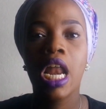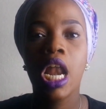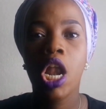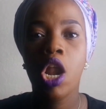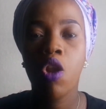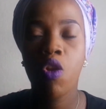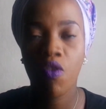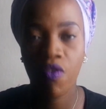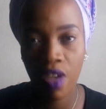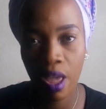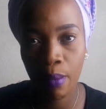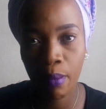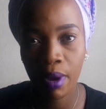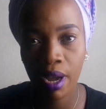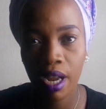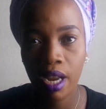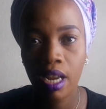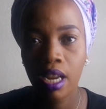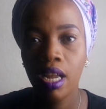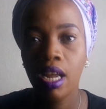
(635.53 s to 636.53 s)

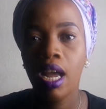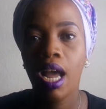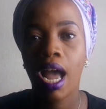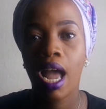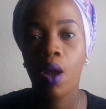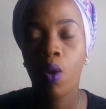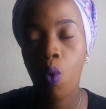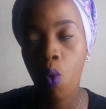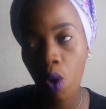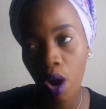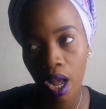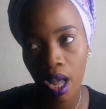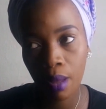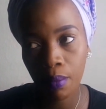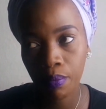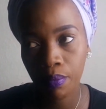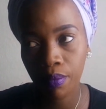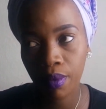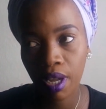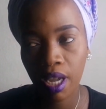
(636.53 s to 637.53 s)
November, I woke up
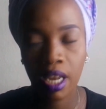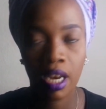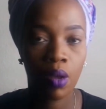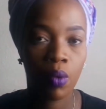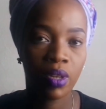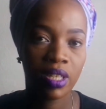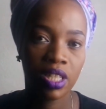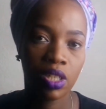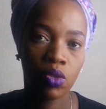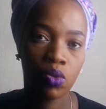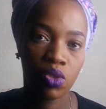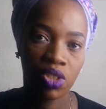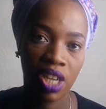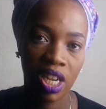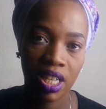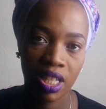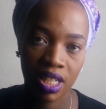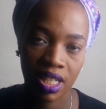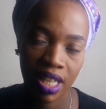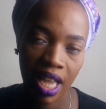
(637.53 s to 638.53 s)
and I wanted to
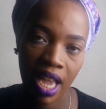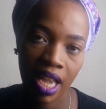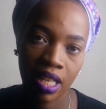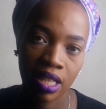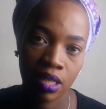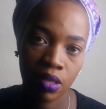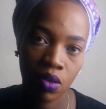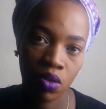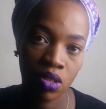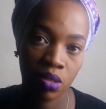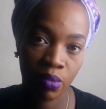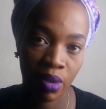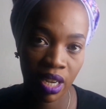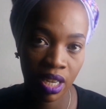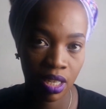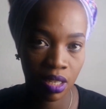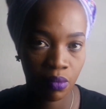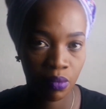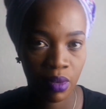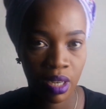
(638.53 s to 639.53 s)
change sides because
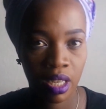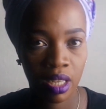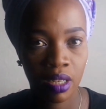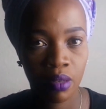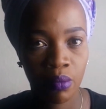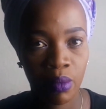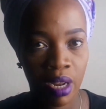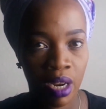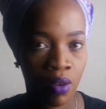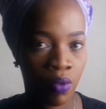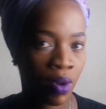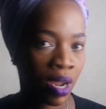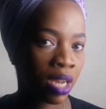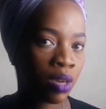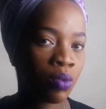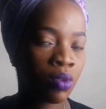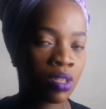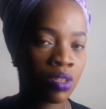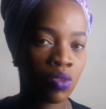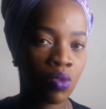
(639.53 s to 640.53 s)
my
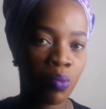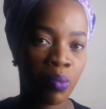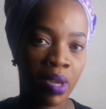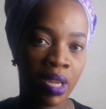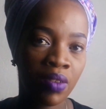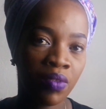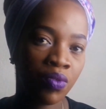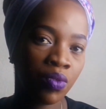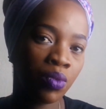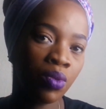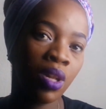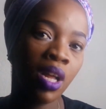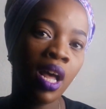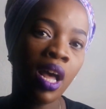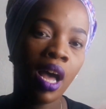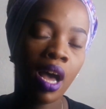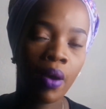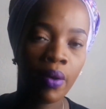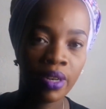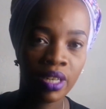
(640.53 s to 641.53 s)
right was so painful.
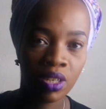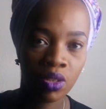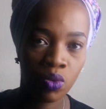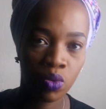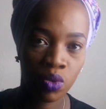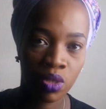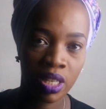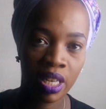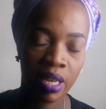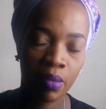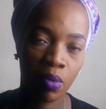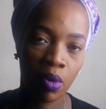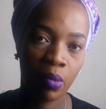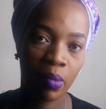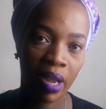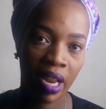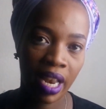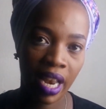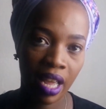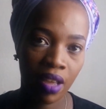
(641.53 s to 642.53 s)
I wanted to sleep on
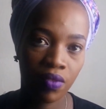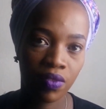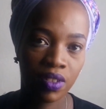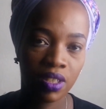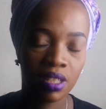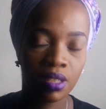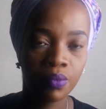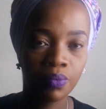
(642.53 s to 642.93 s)
my left.